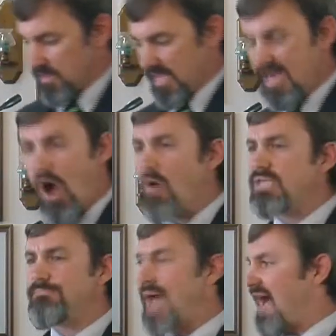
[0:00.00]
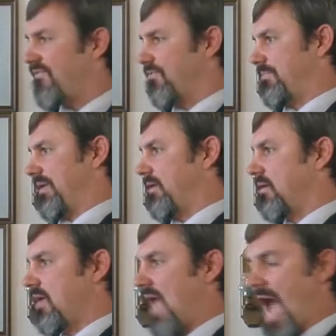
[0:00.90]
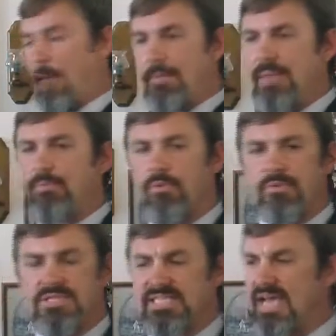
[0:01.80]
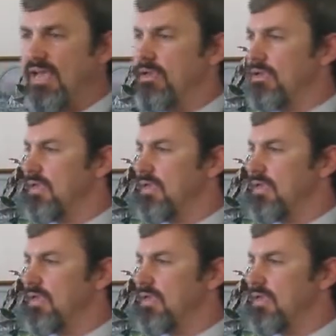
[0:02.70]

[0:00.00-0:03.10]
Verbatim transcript: Amen. It always baffled me how people would say